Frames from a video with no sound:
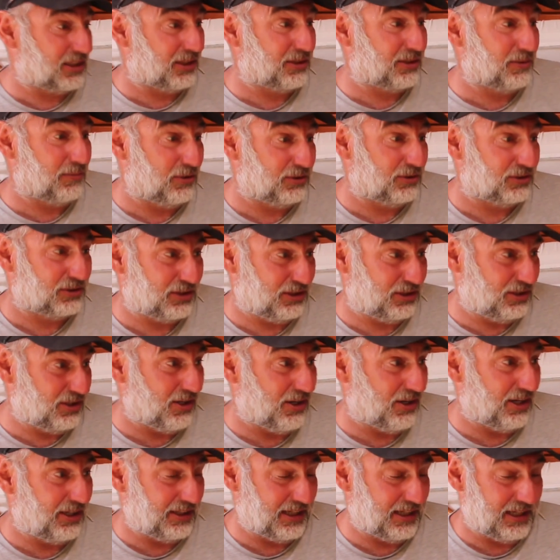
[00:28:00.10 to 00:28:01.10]
other one's at
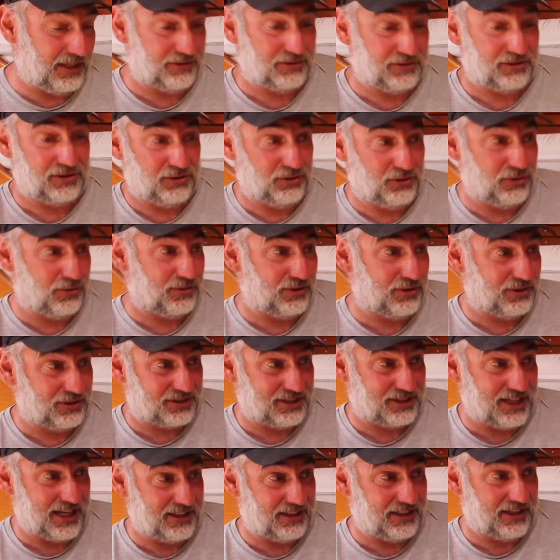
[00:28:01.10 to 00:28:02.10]
9 ounce and you're
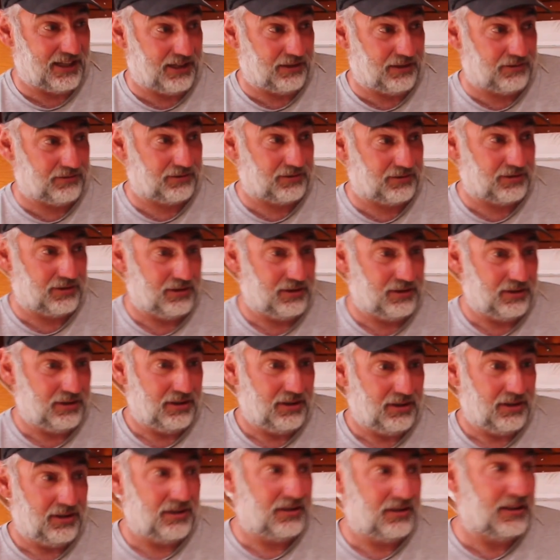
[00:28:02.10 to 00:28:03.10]
at 10 ounce,
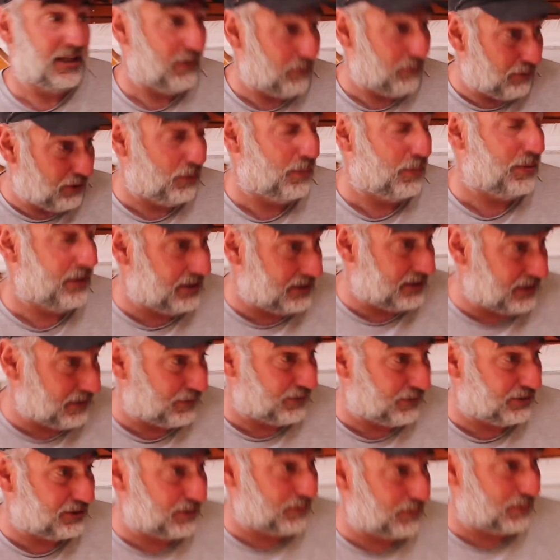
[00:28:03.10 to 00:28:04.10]
there will be a
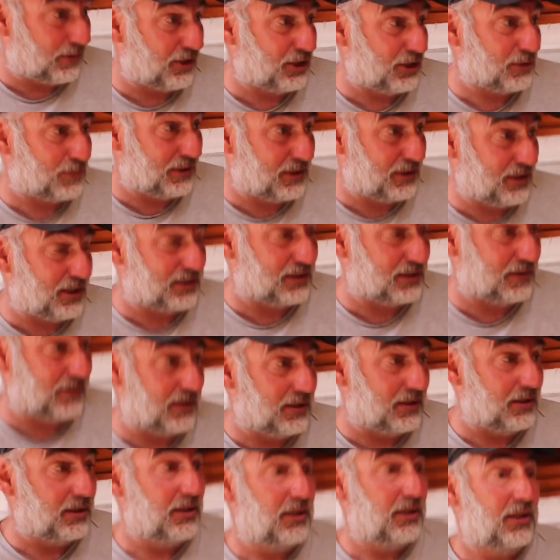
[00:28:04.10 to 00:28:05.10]
difference in price because of
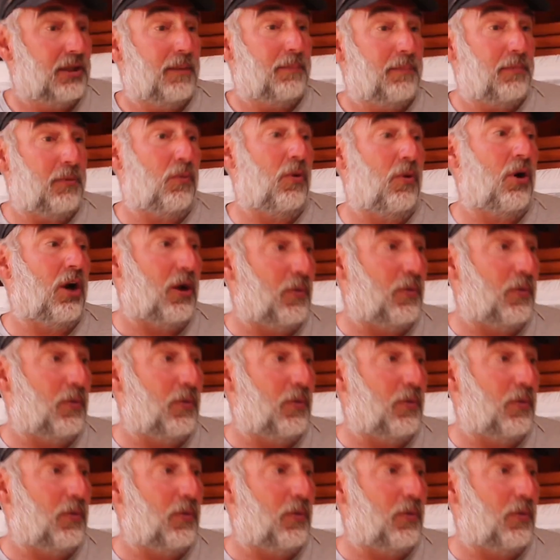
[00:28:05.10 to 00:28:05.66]
it. But what I